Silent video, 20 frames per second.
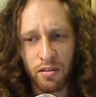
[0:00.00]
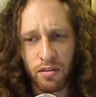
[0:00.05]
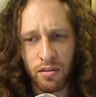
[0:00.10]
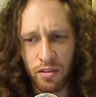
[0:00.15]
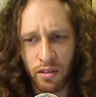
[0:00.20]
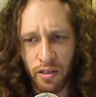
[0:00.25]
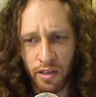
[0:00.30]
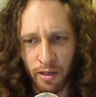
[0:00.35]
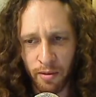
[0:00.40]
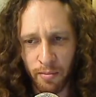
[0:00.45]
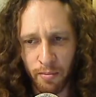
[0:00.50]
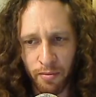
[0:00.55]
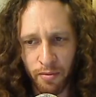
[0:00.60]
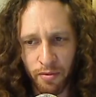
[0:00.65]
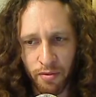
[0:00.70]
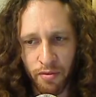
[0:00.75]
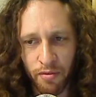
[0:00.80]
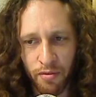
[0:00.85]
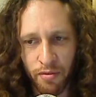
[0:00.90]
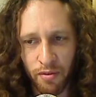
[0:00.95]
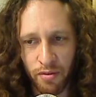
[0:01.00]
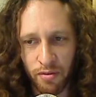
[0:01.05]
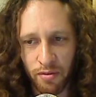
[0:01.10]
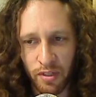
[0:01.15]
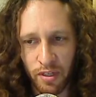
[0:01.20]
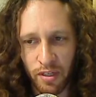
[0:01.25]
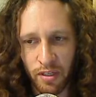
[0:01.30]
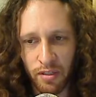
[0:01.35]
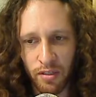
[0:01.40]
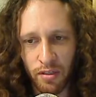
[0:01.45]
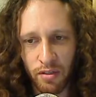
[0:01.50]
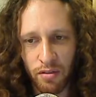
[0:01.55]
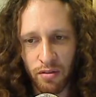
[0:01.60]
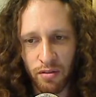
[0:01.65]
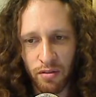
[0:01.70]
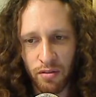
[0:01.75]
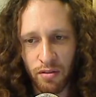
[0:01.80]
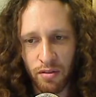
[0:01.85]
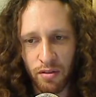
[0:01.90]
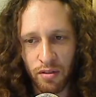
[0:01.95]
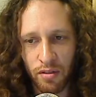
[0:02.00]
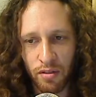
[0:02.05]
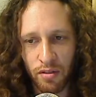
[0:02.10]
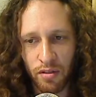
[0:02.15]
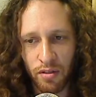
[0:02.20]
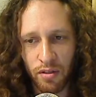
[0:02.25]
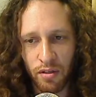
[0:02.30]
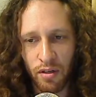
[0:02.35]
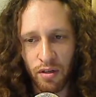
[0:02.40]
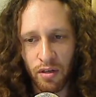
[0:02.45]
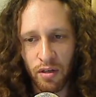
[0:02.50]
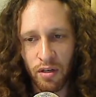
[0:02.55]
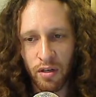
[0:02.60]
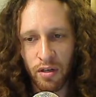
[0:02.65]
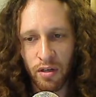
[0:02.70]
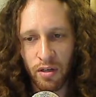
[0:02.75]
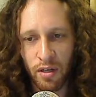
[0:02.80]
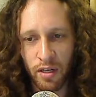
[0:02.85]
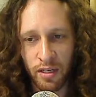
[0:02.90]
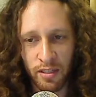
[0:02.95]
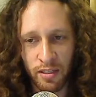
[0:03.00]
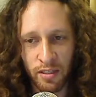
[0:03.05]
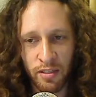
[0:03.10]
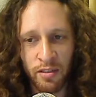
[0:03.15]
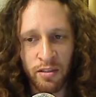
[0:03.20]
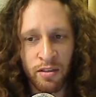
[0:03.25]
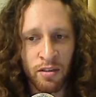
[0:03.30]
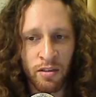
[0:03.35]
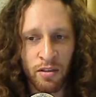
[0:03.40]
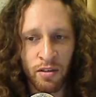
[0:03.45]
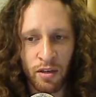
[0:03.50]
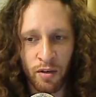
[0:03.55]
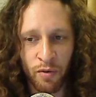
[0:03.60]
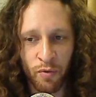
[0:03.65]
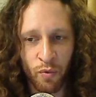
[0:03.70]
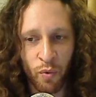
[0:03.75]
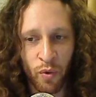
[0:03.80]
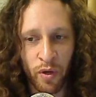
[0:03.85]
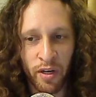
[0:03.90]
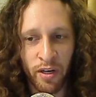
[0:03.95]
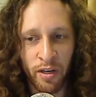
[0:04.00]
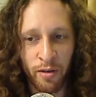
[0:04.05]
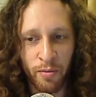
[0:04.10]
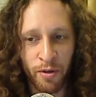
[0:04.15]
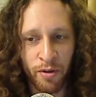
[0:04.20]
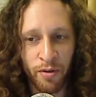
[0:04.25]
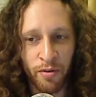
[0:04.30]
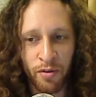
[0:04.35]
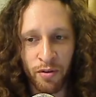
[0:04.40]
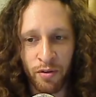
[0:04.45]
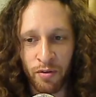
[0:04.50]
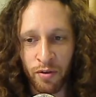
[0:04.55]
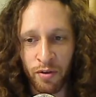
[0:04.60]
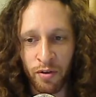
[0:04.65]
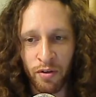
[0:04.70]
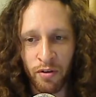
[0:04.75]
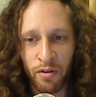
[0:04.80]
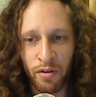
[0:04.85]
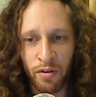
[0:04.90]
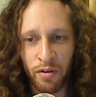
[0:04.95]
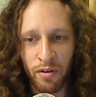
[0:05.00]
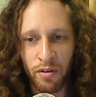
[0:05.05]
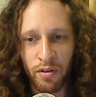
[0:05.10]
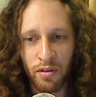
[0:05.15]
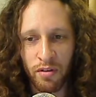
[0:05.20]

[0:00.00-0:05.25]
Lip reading: "Sleep," you said. I did, and when I woke, you'd gone.